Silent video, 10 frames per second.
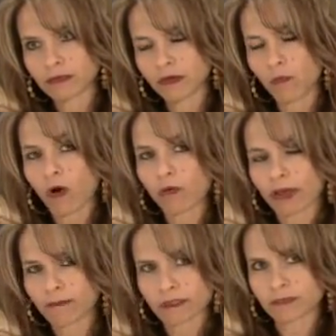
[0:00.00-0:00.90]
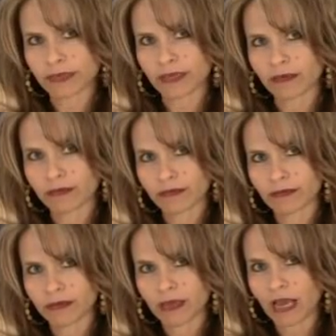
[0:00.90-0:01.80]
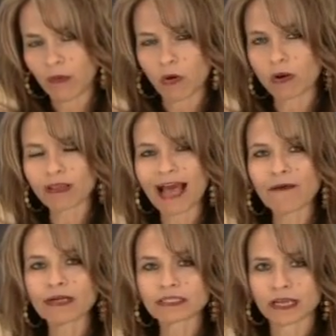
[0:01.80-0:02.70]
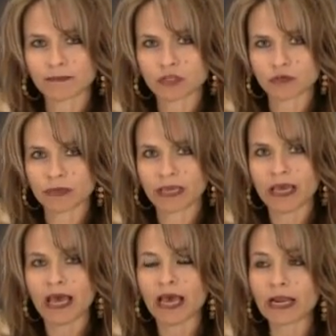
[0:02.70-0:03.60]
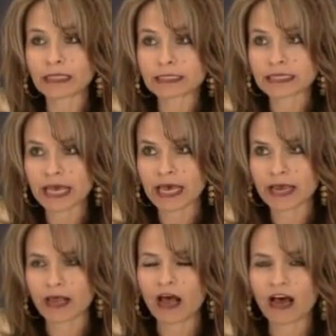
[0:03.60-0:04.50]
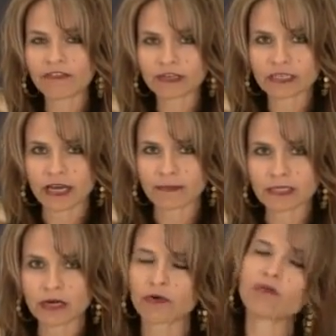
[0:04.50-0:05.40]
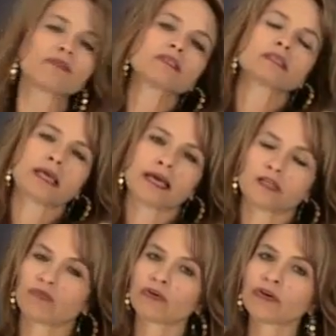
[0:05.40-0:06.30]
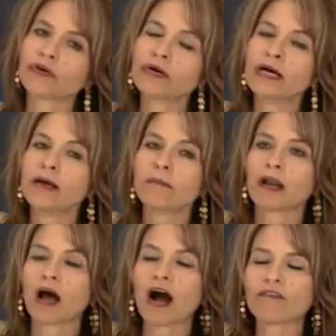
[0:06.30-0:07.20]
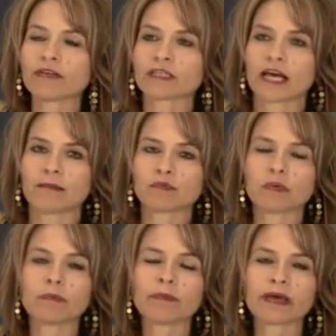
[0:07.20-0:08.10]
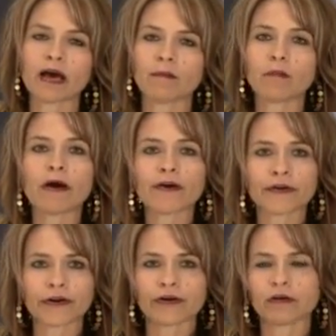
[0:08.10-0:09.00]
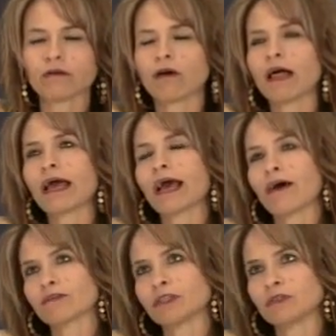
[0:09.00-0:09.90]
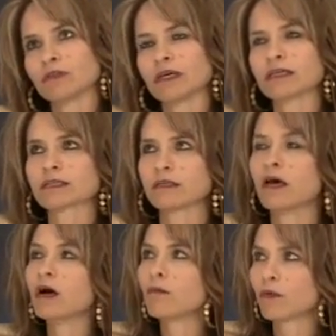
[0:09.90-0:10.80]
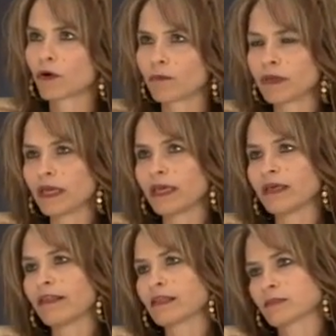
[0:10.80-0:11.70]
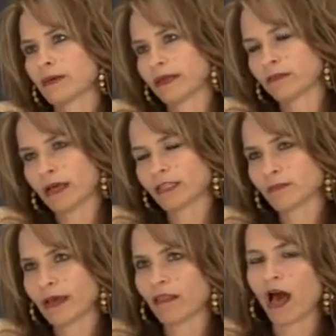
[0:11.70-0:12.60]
It won't come to me. I won't allow it to come to me. And instead, oftentimes, I don't know if this is a case for you, but oftentimes people become a martyr. Well, I have to do this and poor me and that's my that's my